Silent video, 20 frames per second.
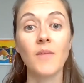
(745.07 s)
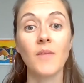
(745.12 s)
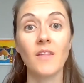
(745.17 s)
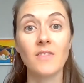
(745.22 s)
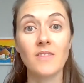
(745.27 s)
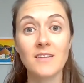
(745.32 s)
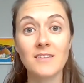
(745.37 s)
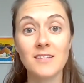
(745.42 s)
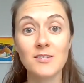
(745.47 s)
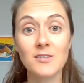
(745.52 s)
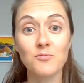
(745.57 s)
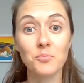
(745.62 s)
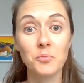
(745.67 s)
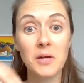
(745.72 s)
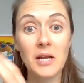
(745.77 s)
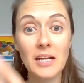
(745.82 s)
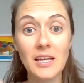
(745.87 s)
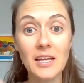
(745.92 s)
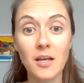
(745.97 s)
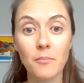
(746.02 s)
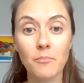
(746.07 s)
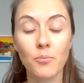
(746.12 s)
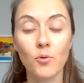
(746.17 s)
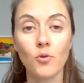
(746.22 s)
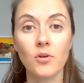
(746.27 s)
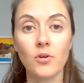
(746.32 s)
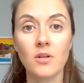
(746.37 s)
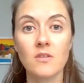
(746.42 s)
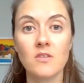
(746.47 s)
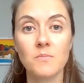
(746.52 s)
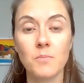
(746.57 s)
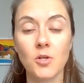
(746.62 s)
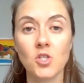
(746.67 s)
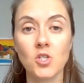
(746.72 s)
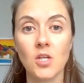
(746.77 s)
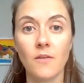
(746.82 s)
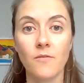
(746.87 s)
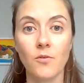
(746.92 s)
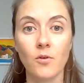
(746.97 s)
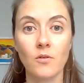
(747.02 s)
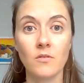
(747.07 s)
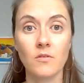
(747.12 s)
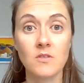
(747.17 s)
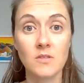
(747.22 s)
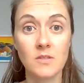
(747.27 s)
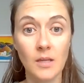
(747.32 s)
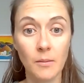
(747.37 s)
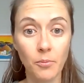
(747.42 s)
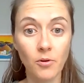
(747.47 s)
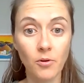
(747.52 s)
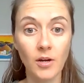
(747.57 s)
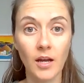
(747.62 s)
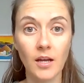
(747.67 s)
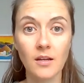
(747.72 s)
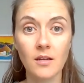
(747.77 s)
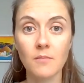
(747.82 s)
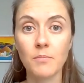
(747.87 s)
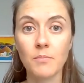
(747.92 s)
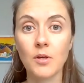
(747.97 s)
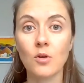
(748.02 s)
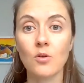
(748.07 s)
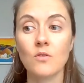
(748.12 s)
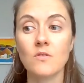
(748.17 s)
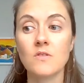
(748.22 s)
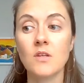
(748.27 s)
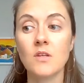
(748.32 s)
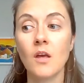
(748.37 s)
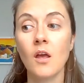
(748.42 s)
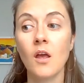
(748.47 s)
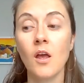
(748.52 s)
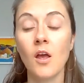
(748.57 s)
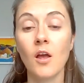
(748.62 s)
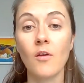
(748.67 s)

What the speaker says: And this is really important, especially if you're separated, because